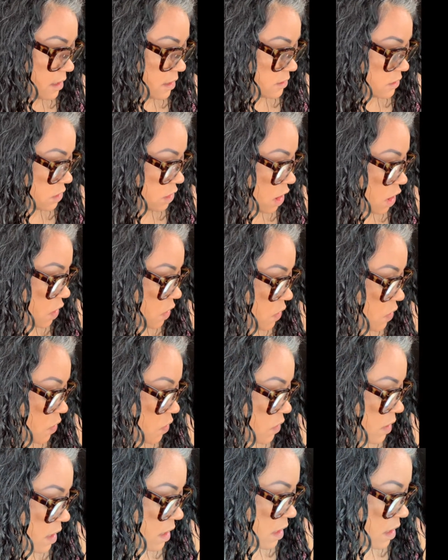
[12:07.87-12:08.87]

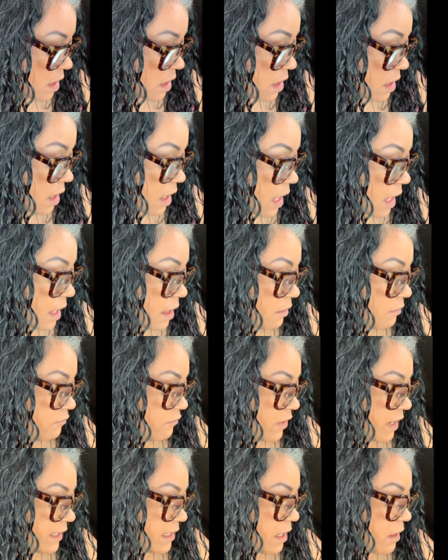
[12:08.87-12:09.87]
So
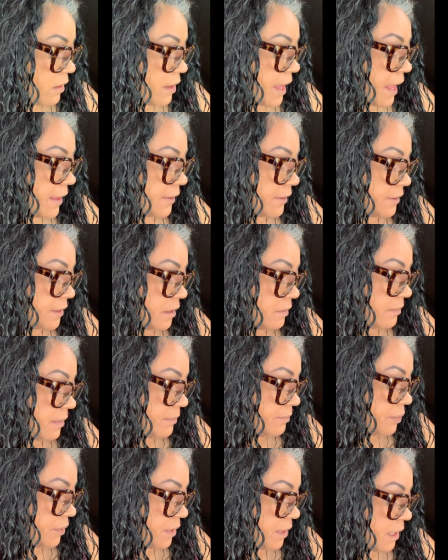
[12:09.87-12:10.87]
right now I'm gonna be
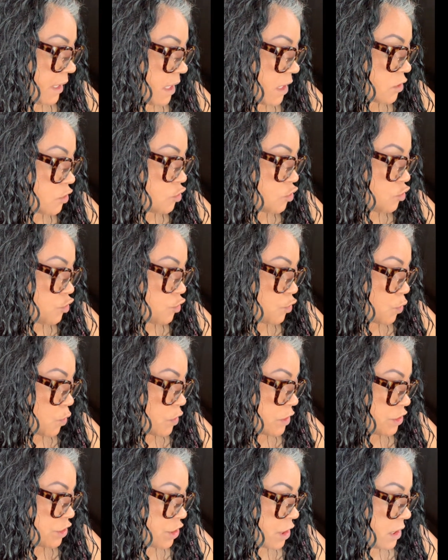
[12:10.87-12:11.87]
putting on
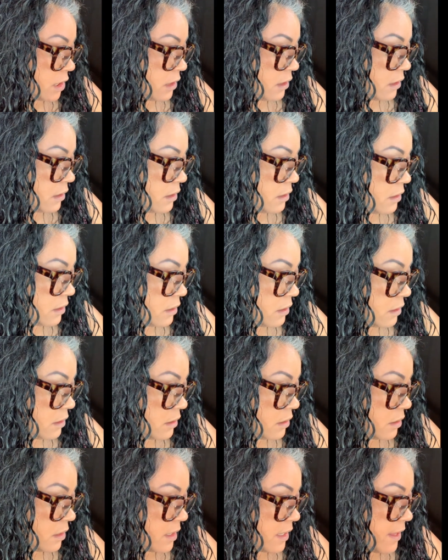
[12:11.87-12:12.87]
Georgia
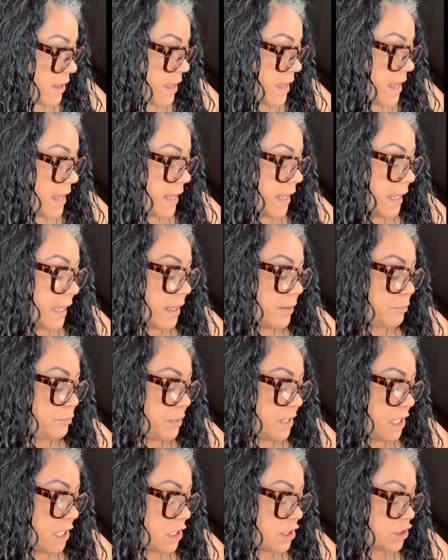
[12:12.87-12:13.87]
and
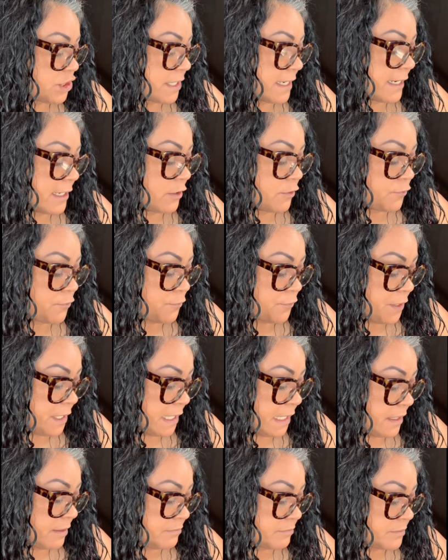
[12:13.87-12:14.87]
Peach and
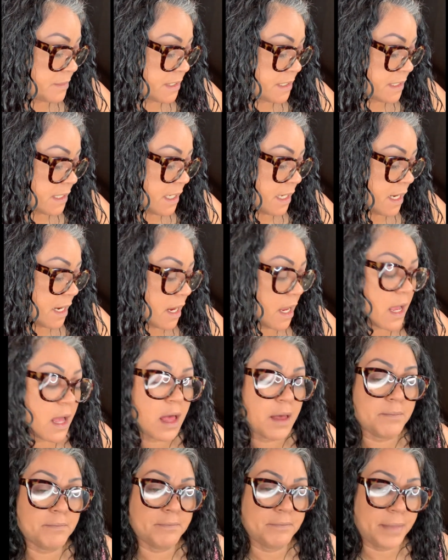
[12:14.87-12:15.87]
Creams
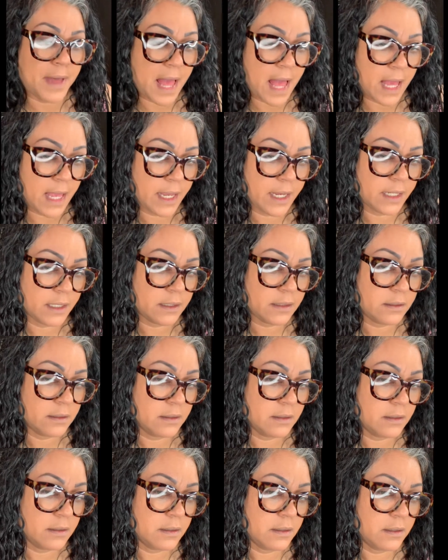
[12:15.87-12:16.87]
combined
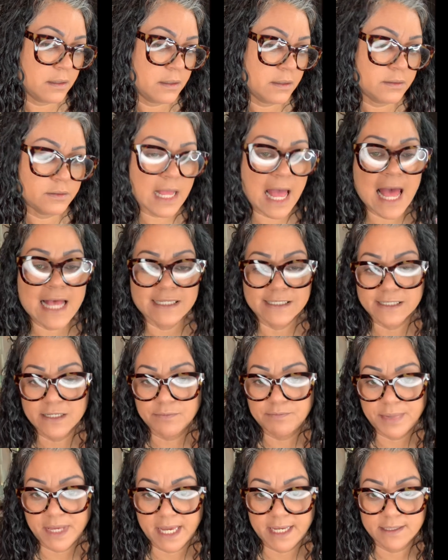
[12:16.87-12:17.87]
as the
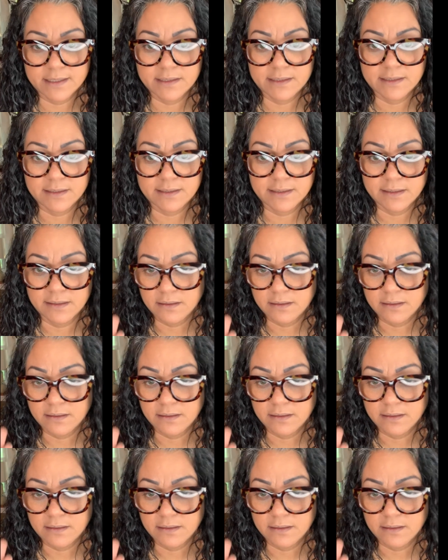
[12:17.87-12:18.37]
base.